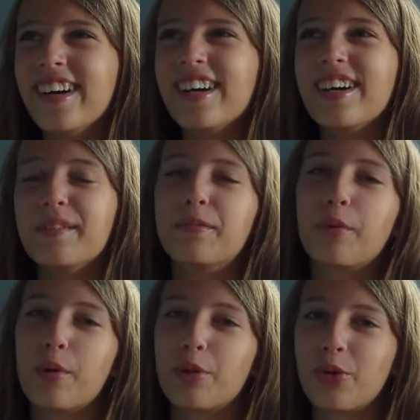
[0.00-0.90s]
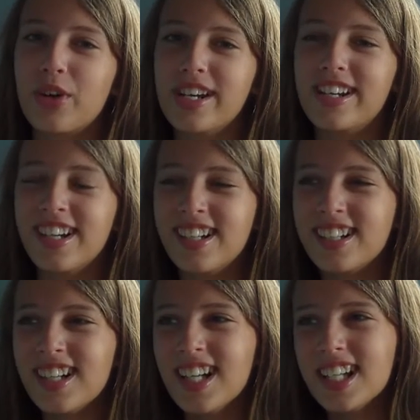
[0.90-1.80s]
in 4th grade.
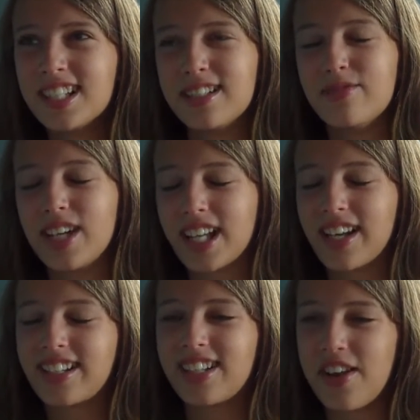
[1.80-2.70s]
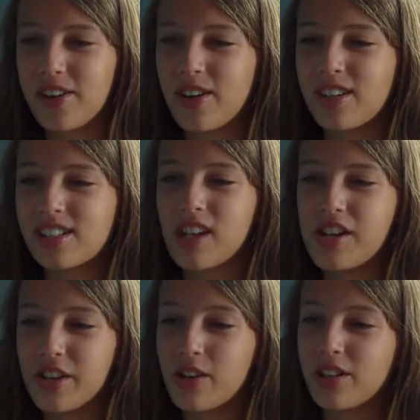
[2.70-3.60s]
See, we had like study
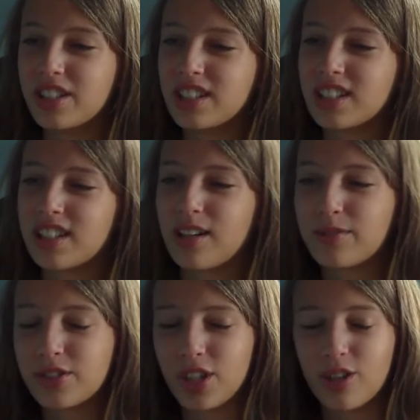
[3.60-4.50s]
cards and stuff, so